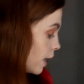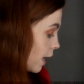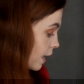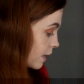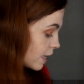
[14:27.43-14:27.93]

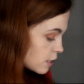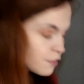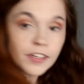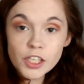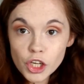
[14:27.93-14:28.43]
And then to
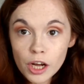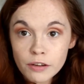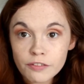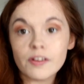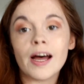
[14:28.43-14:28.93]
finish
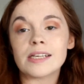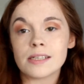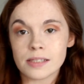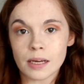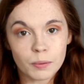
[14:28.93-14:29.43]
off, as I
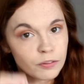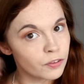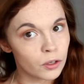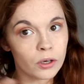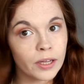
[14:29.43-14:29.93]
said
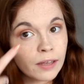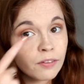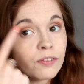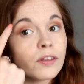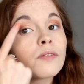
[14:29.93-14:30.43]
before,
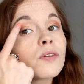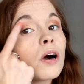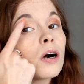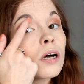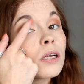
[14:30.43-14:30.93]
if you've
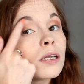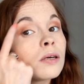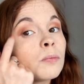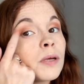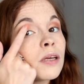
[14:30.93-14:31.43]
got a
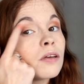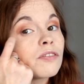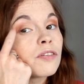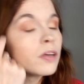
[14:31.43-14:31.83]
little bit of